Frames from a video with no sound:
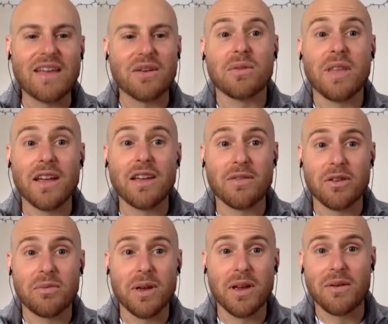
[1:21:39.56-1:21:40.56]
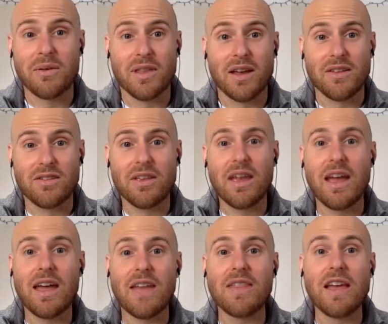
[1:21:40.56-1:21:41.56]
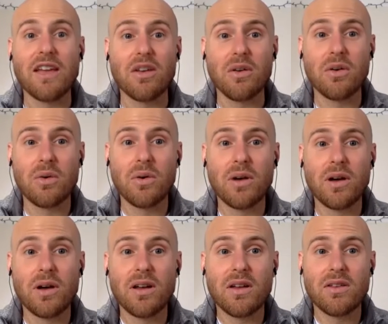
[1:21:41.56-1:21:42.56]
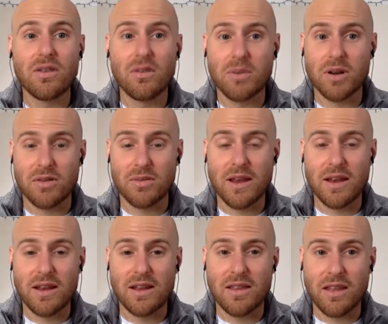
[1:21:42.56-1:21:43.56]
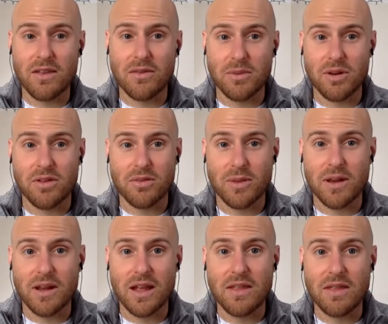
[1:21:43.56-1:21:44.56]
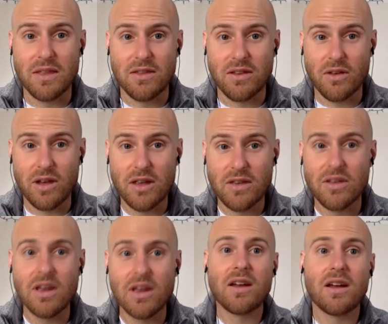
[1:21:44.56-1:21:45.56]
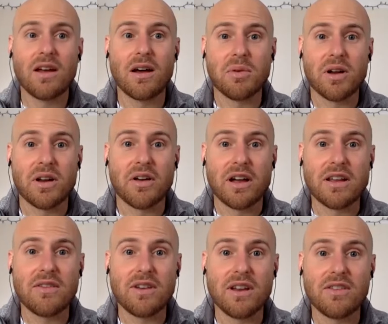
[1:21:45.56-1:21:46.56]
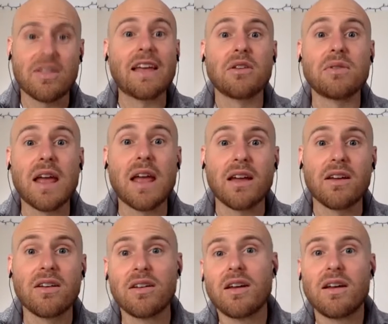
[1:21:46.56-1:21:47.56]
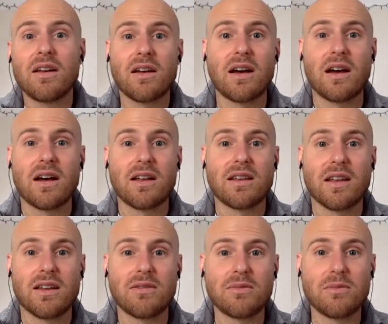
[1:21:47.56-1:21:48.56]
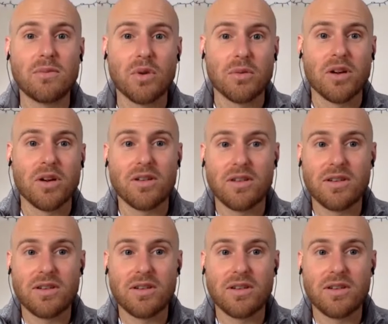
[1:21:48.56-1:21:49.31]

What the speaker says: you for speaking with us, and thank you for participating in this series, Perennial Activities. Thank you, Nick Mortimer,